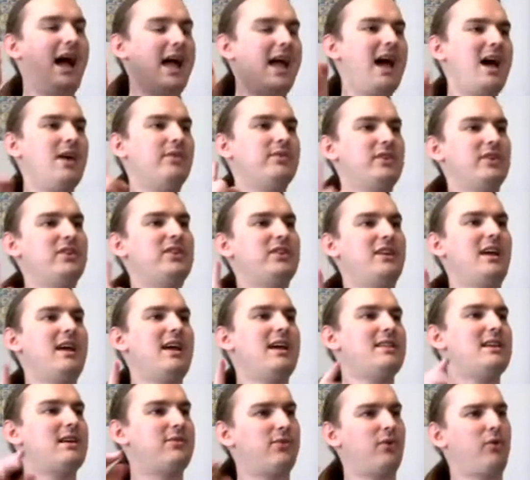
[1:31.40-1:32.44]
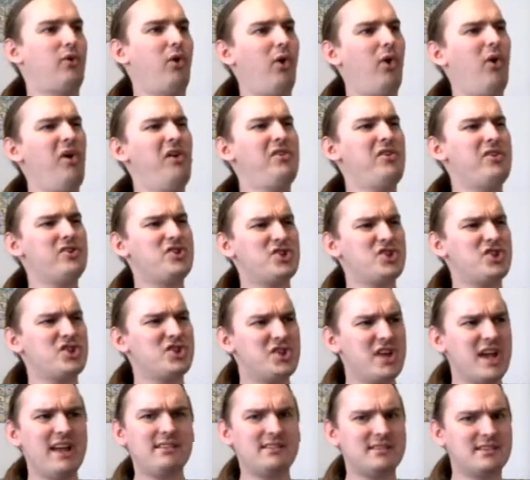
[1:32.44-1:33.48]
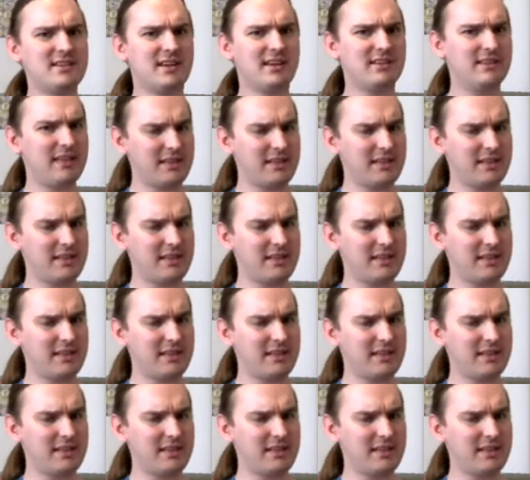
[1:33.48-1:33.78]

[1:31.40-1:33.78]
have to say that for all the shit